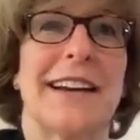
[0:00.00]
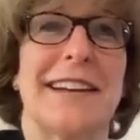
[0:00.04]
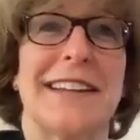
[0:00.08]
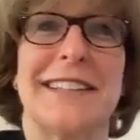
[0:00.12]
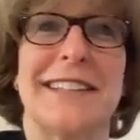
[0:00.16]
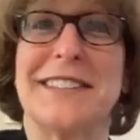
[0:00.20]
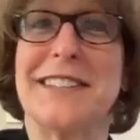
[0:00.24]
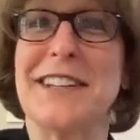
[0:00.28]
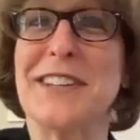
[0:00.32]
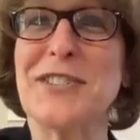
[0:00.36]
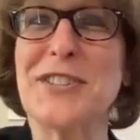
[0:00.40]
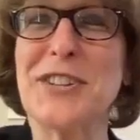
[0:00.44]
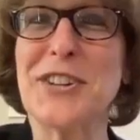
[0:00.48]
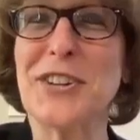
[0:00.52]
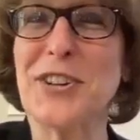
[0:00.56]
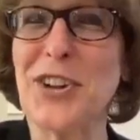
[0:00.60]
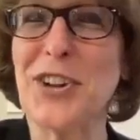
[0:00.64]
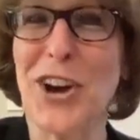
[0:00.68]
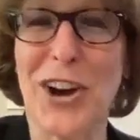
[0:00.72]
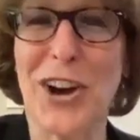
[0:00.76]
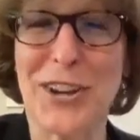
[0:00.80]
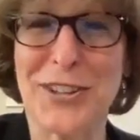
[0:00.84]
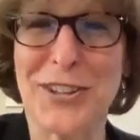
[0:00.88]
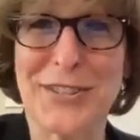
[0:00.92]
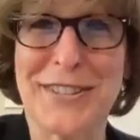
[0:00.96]
It doesn't
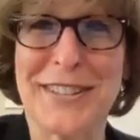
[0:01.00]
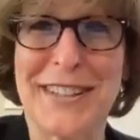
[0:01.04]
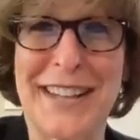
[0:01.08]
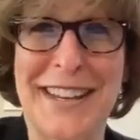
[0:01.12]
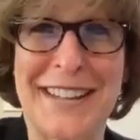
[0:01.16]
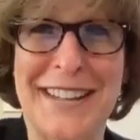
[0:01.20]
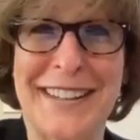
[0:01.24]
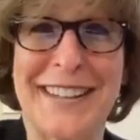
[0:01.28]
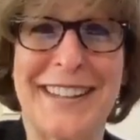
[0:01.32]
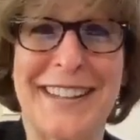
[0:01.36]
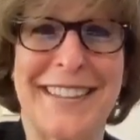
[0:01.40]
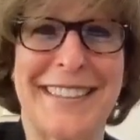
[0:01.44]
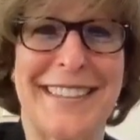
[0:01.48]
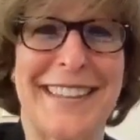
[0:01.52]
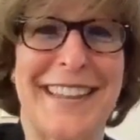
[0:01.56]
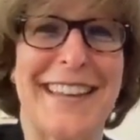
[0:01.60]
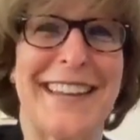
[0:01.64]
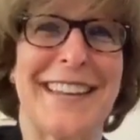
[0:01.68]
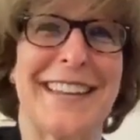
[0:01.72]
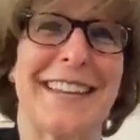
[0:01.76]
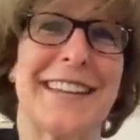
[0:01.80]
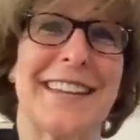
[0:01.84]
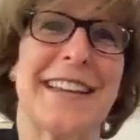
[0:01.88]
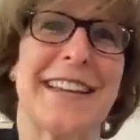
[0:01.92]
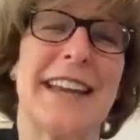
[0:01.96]
cost
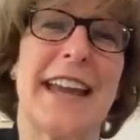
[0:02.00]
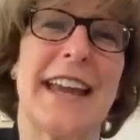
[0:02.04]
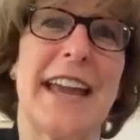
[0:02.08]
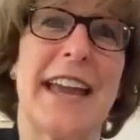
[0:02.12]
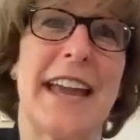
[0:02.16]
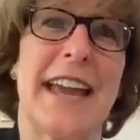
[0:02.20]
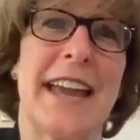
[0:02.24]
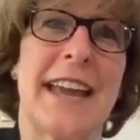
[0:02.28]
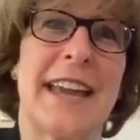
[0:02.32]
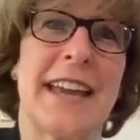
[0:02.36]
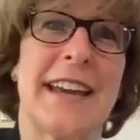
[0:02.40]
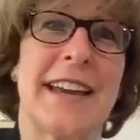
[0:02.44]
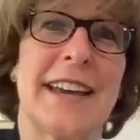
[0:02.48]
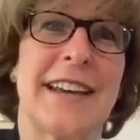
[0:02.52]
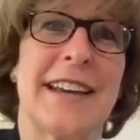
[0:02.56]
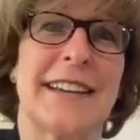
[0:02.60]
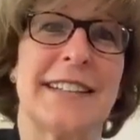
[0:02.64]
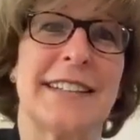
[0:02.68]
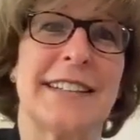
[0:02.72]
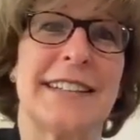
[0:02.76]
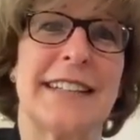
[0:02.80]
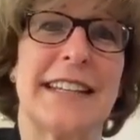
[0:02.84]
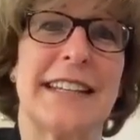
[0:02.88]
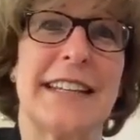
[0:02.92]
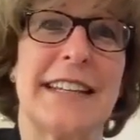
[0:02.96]
anything,
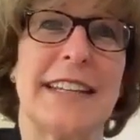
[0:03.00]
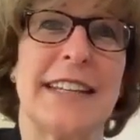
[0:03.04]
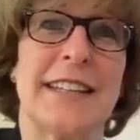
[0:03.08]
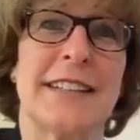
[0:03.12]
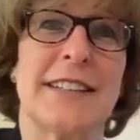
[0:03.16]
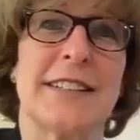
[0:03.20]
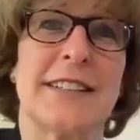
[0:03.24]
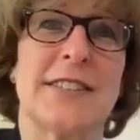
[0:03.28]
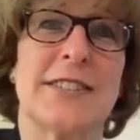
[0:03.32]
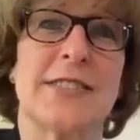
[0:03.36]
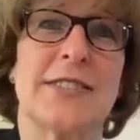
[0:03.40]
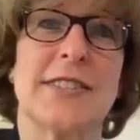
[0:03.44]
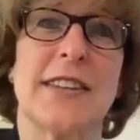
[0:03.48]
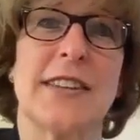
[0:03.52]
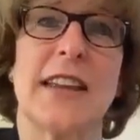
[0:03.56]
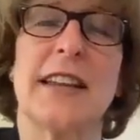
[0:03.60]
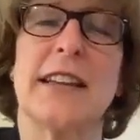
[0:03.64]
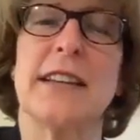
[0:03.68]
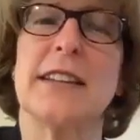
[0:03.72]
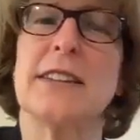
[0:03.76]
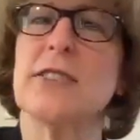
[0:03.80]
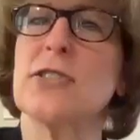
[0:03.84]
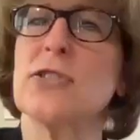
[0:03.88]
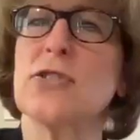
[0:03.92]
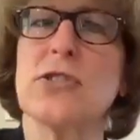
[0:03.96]
and it's
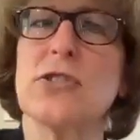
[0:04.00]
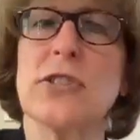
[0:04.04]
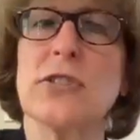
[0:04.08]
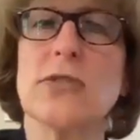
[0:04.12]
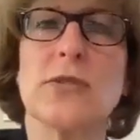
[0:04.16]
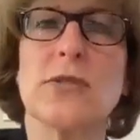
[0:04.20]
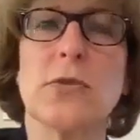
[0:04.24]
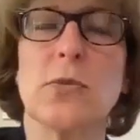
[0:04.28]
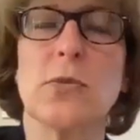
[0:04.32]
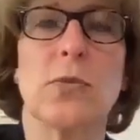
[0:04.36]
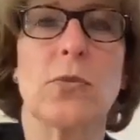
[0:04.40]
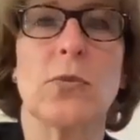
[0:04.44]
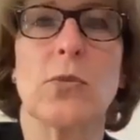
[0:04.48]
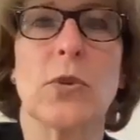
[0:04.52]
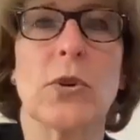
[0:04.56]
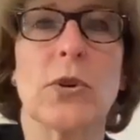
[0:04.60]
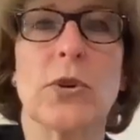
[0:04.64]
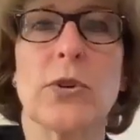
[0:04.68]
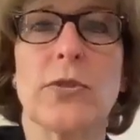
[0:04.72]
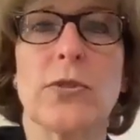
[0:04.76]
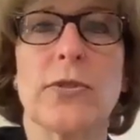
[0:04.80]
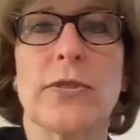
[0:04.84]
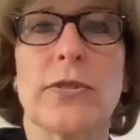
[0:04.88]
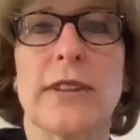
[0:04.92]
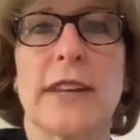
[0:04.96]
just
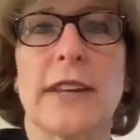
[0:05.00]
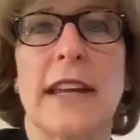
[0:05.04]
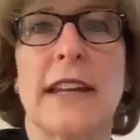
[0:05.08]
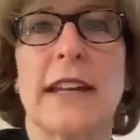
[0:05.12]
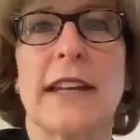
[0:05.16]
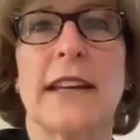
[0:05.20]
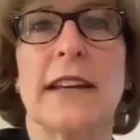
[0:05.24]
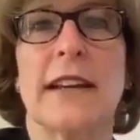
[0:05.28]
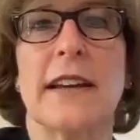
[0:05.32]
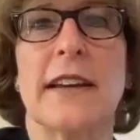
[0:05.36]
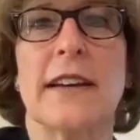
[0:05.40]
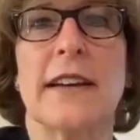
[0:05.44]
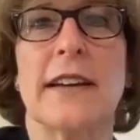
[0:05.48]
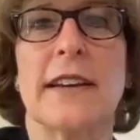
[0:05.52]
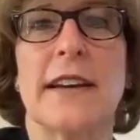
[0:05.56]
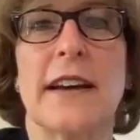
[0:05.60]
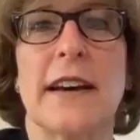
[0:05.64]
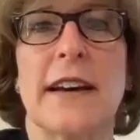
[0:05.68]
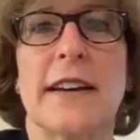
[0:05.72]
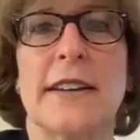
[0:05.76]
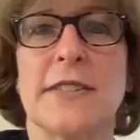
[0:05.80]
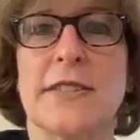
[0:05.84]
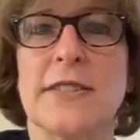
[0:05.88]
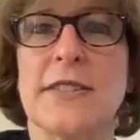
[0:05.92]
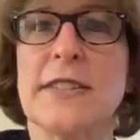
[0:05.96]
worth getting a
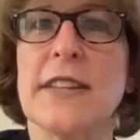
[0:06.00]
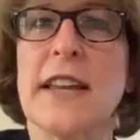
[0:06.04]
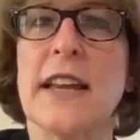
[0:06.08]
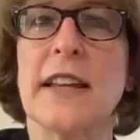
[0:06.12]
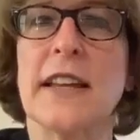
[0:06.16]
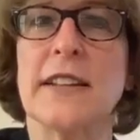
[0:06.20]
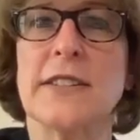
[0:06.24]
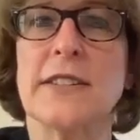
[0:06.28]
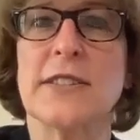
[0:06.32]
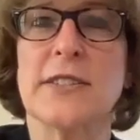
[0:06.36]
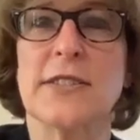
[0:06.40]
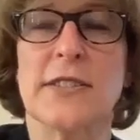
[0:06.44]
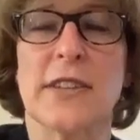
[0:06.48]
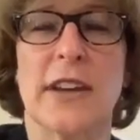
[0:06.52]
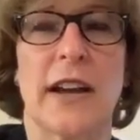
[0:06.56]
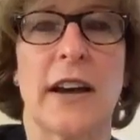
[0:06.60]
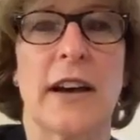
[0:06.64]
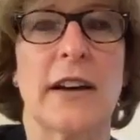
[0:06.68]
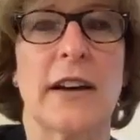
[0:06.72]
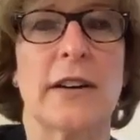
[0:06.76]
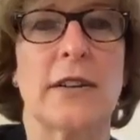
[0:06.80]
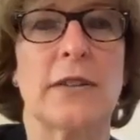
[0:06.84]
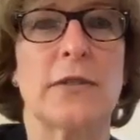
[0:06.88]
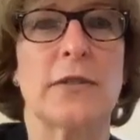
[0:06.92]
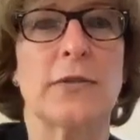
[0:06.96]
sense
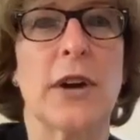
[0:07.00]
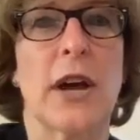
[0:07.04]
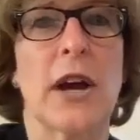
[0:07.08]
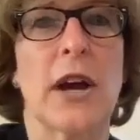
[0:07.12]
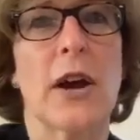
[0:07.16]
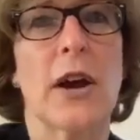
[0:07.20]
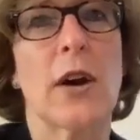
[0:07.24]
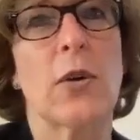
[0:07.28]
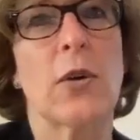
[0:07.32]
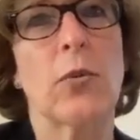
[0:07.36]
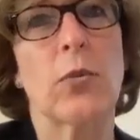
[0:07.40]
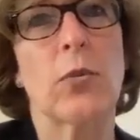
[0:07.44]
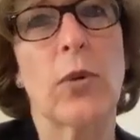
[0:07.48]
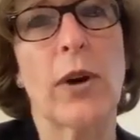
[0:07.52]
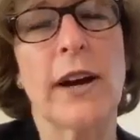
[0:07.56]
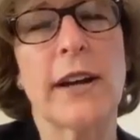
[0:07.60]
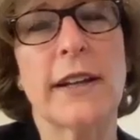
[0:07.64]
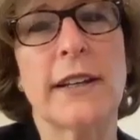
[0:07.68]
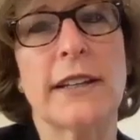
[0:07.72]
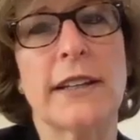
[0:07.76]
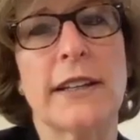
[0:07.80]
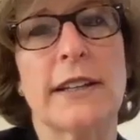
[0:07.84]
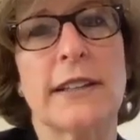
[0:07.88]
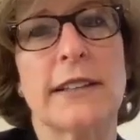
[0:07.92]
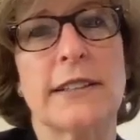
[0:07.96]
of
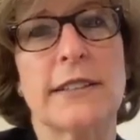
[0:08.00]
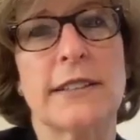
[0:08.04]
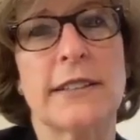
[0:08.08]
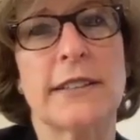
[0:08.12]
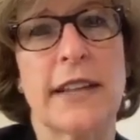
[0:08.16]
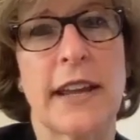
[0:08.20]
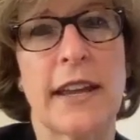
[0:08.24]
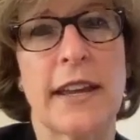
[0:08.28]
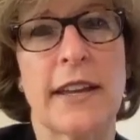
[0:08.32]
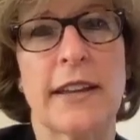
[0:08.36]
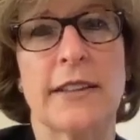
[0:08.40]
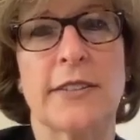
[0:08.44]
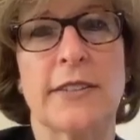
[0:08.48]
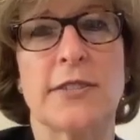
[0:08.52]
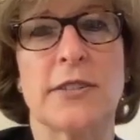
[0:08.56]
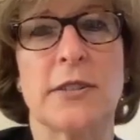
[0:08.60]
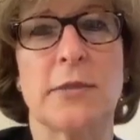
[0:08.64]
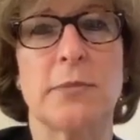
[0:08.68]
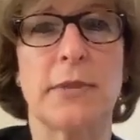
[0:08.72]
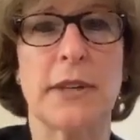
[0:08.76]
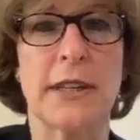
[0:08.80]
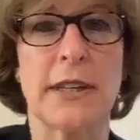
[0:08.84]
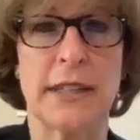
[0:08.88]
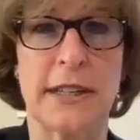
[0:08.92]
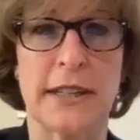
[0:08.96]
what it takes to
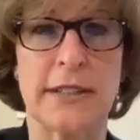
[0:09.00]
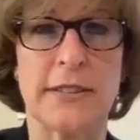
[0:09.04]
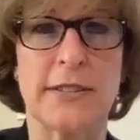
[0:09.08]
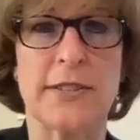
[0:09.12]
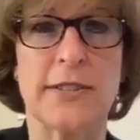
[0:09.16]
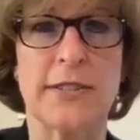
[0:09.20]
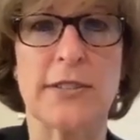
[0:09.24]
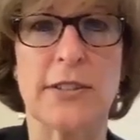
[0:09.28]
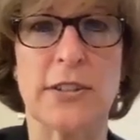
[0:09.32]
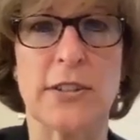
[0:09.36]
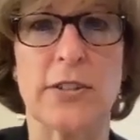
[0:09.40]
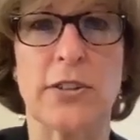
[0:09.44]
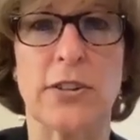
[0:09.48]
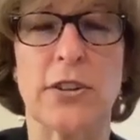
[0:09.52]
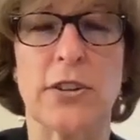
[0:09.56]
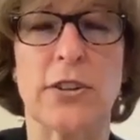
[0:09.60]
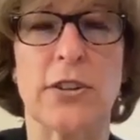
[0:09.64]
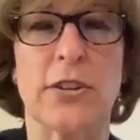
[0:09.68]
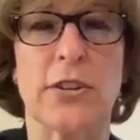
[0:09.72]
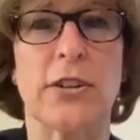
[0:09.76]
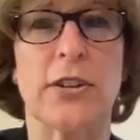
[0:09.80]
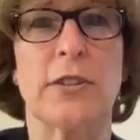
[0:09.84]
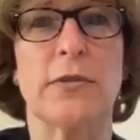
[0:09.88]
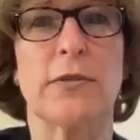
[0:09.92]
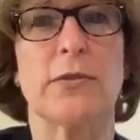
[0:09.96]
be
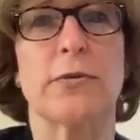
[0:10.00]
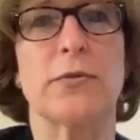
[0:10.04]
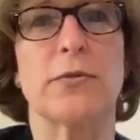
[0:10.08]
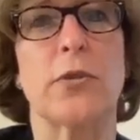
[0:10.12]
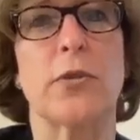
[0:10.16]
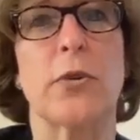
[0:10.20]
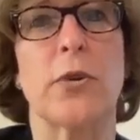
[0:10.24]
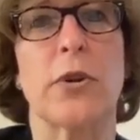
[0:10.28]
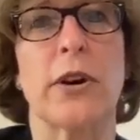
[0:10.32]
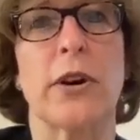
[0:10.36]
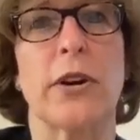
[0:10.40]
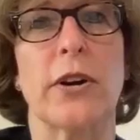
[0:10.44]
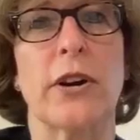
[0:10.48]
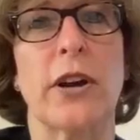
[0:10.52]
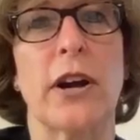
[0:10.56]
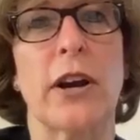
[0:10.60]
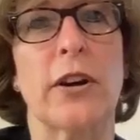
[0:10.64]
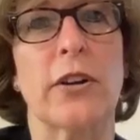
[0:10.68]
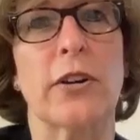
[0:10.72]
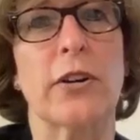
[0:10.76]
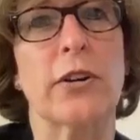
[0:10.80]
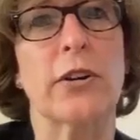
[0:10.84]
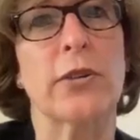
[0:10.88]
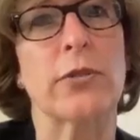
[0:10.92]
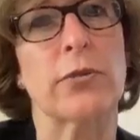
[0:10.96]
considered for a
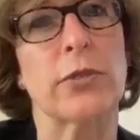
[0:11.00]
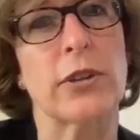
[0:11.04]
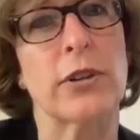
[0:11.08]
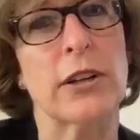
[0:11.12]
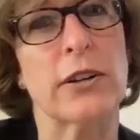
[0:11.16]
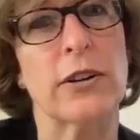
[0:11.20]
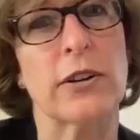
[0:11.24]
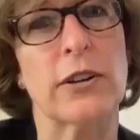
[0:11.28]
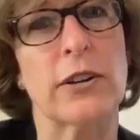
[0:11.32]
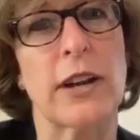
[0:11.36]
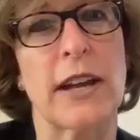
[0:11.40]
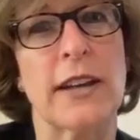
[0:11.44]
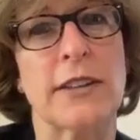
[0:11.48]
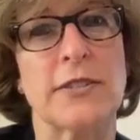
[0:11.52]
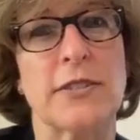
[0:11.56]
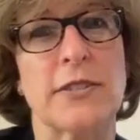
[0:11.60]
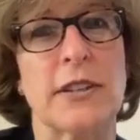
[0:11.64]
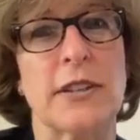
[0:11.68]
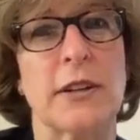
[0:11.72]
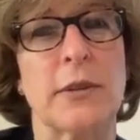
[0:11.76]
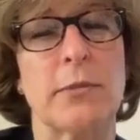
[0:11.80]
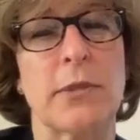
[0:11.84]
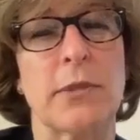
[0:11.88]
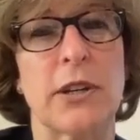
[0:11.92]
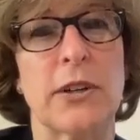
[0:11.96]
career as
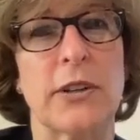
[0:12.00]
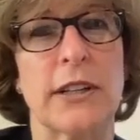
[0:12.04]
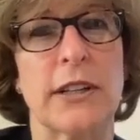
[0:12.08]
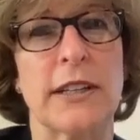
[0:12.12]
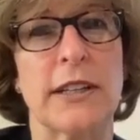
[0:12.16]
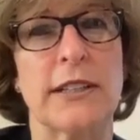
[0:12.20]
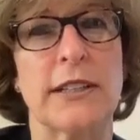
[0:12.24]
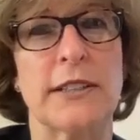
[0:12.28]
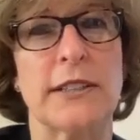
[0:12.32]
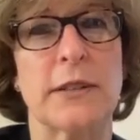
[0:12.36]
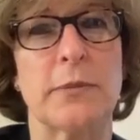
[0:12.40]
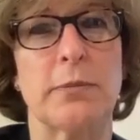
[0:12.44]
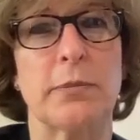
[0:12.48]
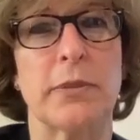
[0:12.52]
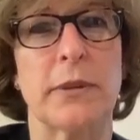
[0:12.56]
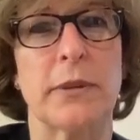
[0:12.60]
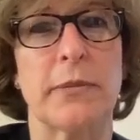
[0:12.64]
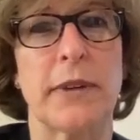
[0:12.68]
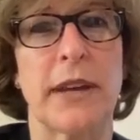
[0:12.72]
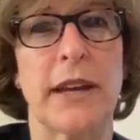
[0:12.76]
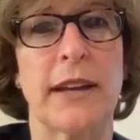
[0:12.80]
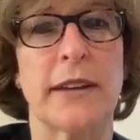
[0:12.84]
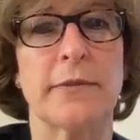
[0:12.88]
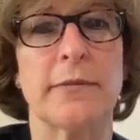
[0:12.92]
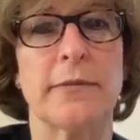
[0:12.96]
an American
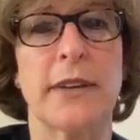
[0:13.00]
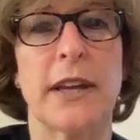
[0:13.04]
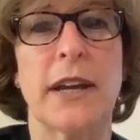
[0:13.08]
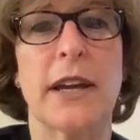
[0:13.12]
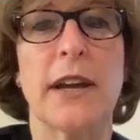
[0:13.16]
diplomat.